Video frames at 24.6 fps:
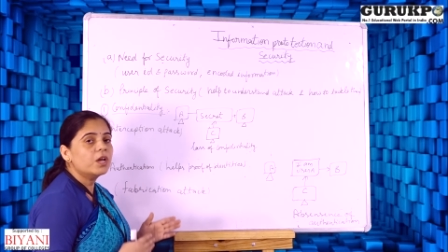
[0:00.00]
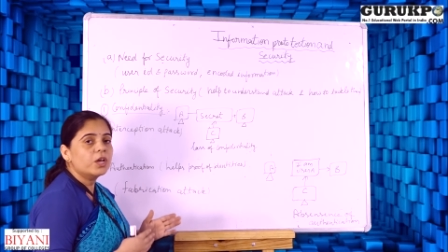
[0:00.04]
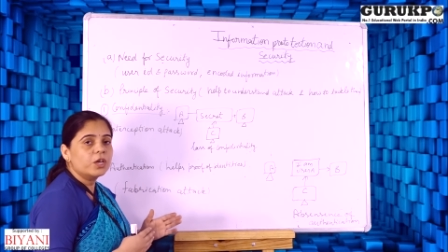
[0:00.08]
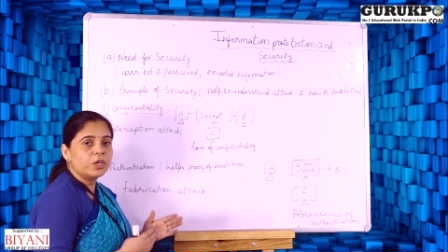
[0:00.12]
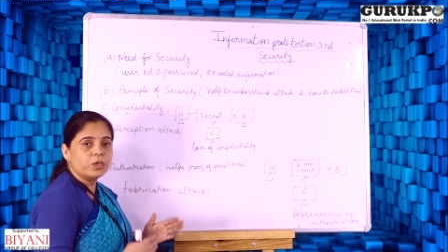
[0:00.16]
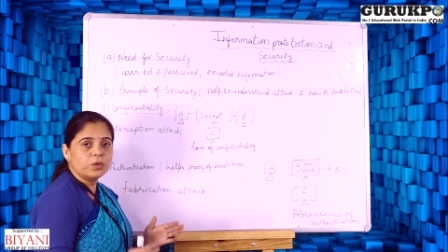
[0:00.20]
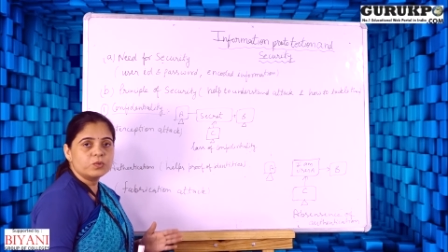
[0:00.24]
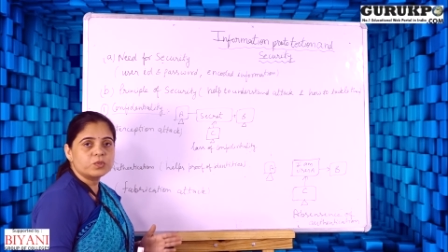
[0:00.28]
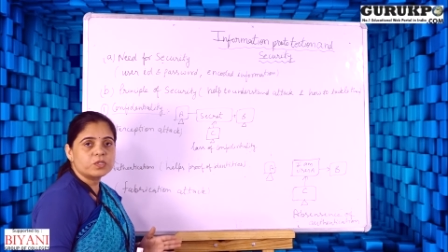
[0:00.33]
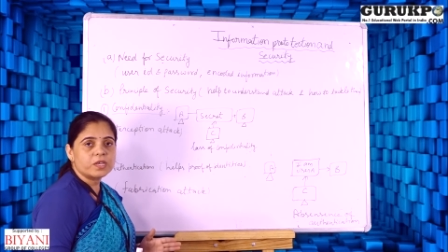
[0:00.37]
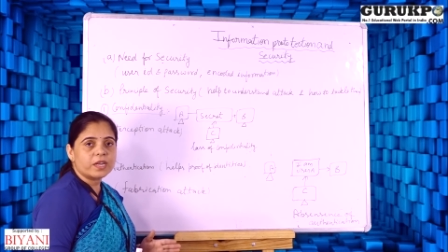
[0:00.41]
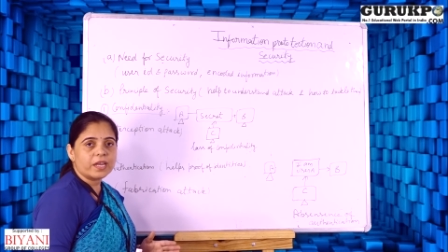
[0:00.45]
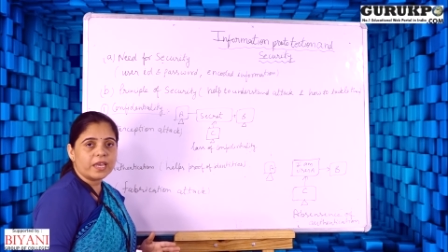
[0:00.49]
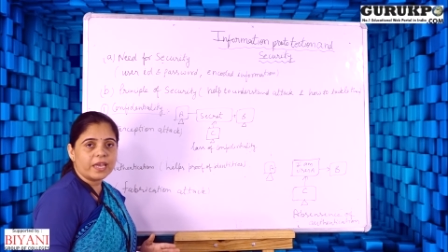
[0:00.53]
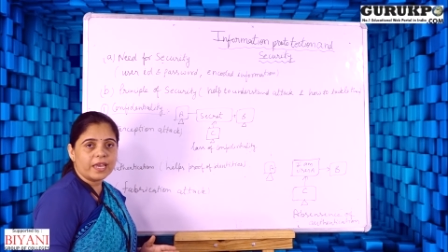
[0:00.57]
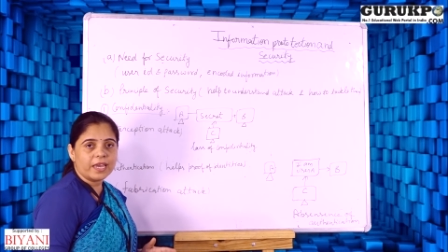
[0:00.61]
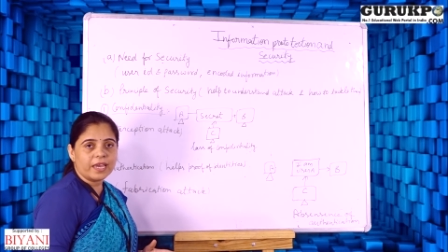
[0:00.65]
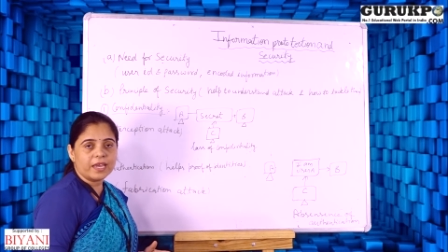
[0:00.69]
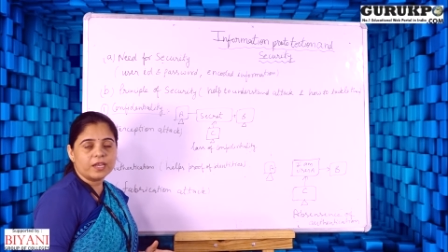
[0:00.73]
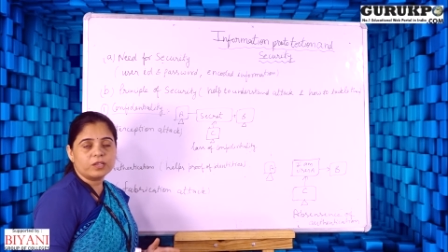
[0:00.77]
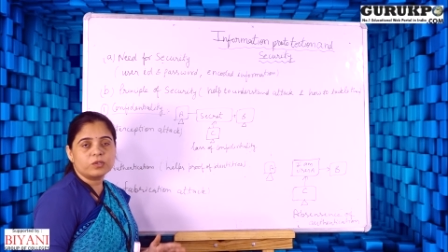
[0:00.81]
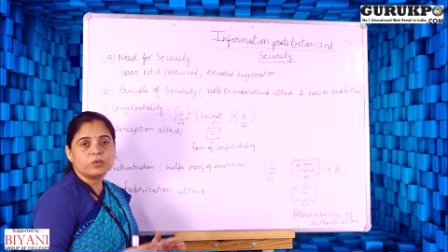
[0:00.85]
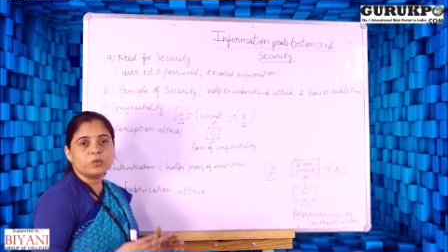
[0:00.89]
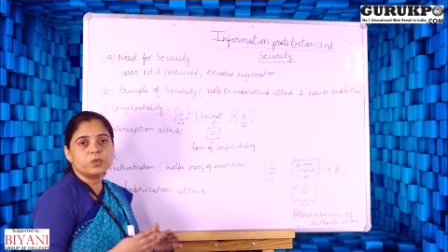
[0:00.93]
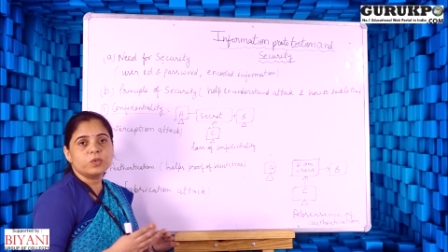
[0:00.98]
user
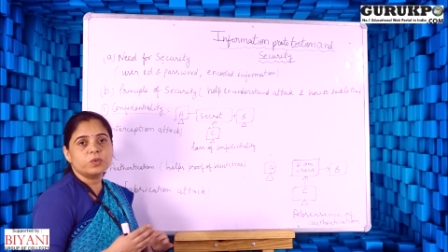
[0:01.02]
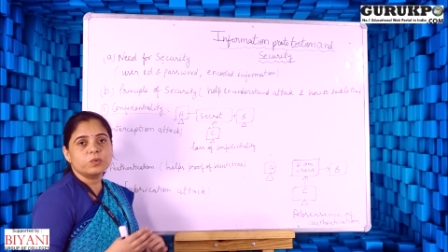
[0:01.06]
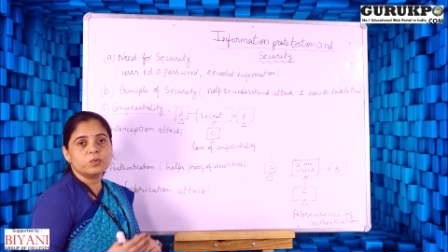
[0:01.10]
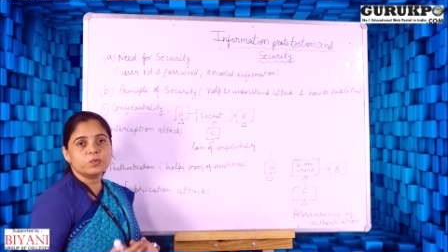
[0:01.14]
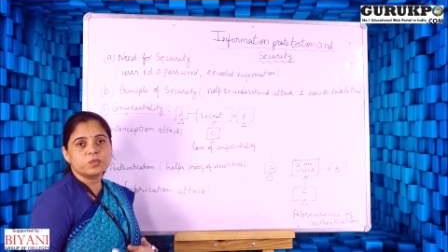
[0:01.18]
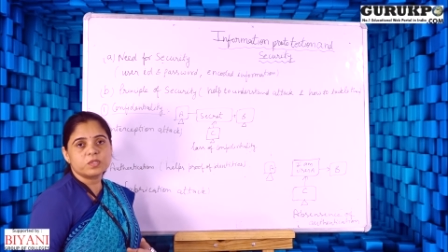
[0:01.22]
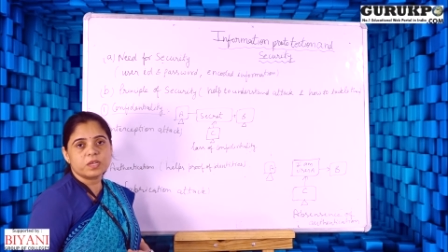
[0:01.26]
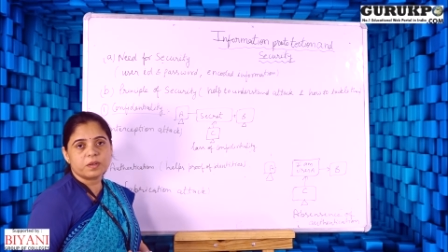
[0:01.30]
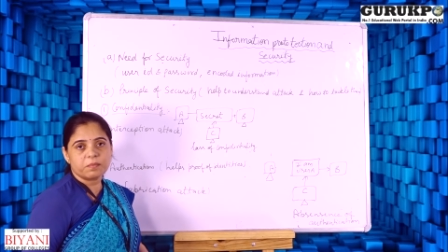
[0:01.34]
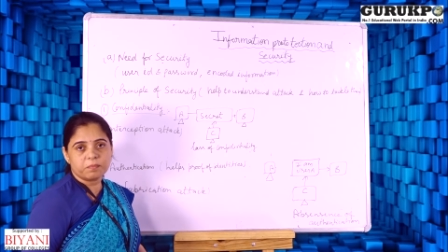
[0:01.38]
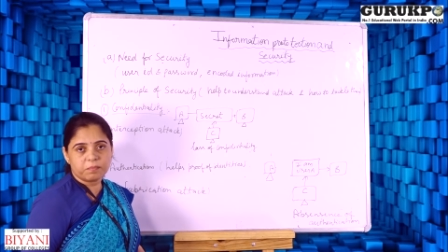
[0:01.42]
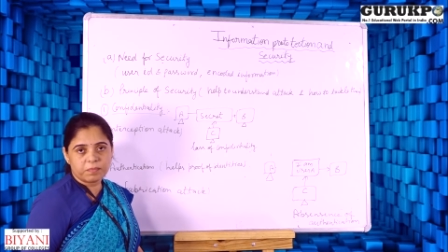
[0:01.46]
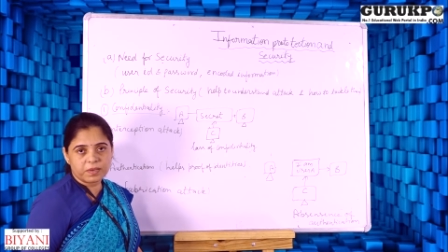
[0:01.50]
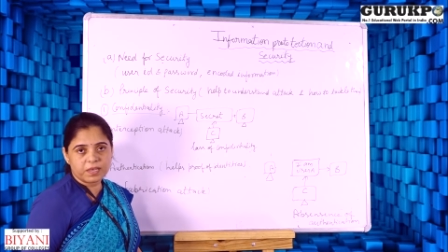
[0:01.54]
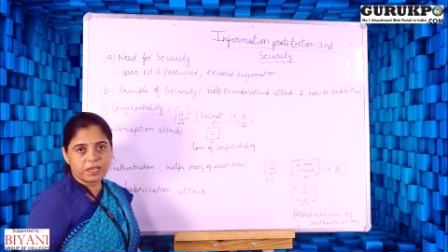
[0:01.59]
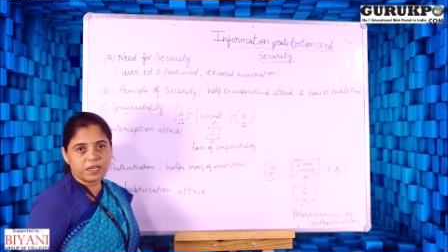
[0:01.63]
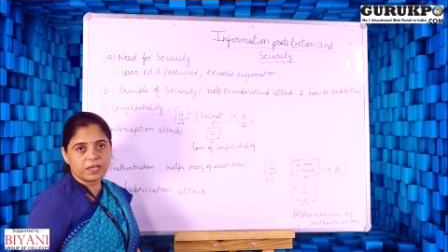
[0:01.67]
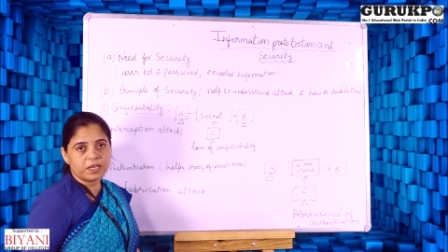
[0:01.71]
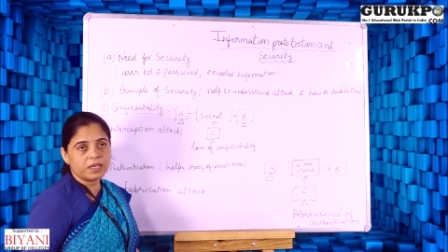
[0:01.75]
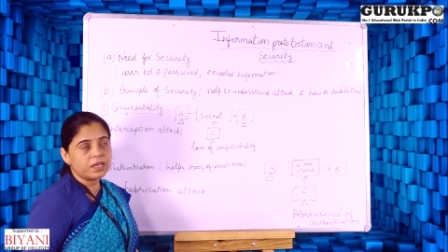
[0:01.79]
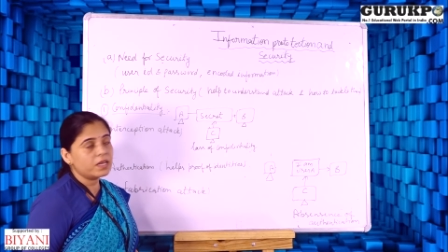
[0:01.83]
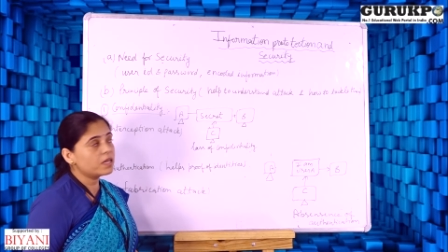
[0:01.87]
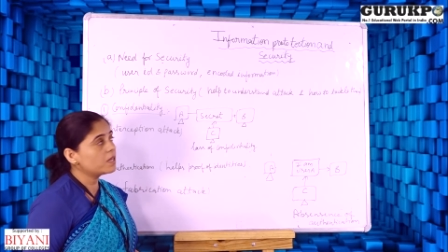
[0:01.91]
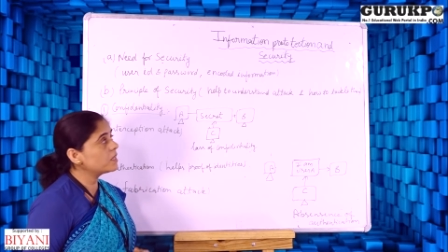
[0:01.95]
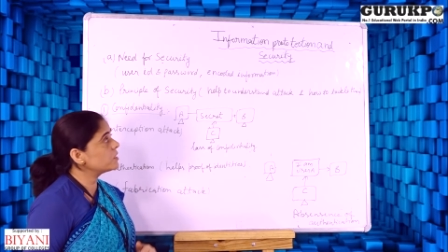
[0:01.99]
A to user
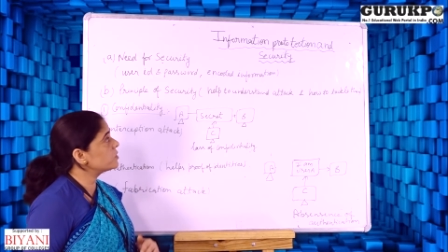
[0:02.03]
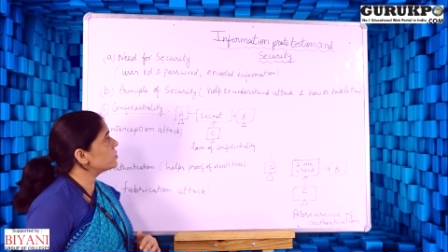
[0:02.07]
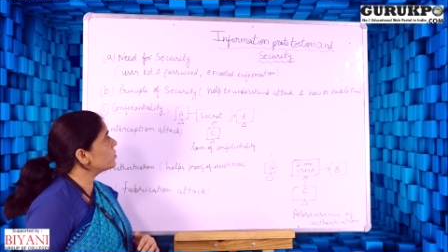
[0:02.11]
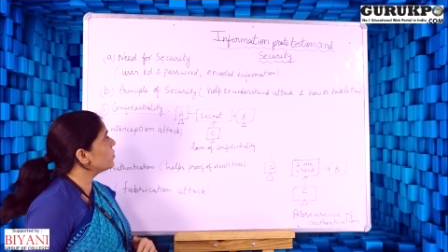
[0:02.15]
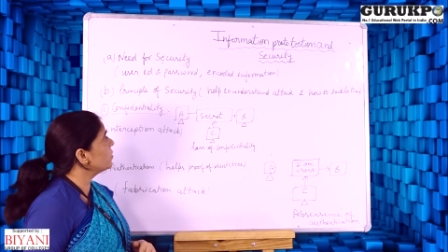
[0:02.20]
B. So